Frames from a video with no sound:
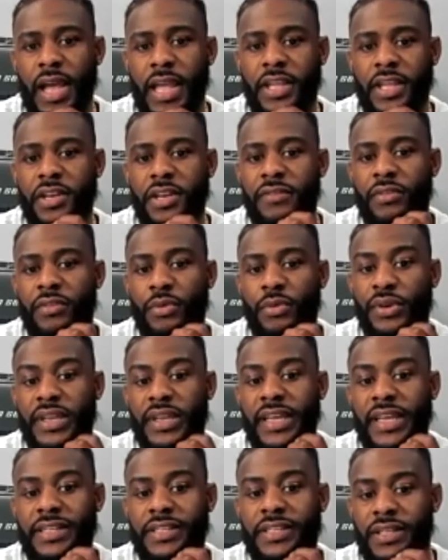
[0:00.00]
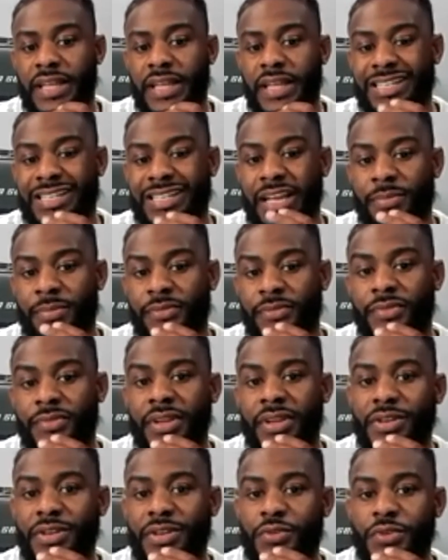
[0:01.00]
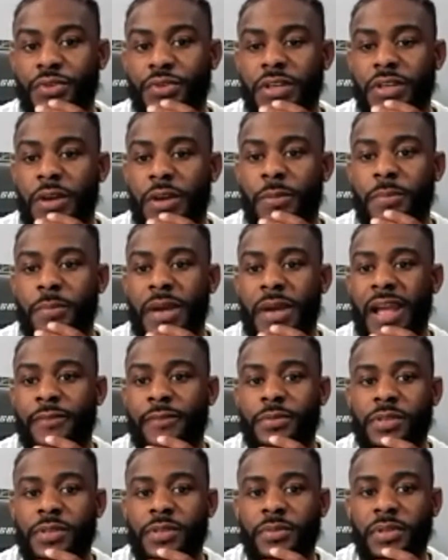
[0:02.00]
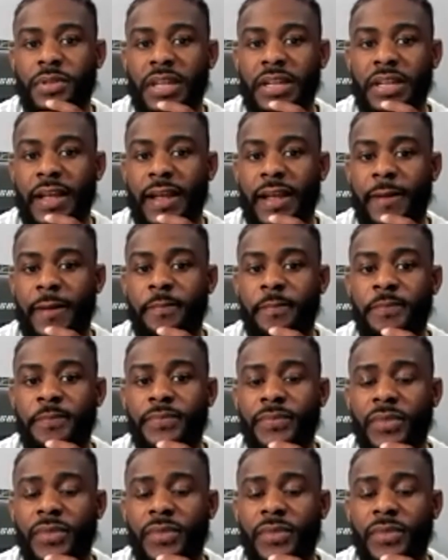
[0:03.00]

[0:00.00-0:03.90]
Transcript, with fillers: I can never relate to that type of an injury and coming back from something like that.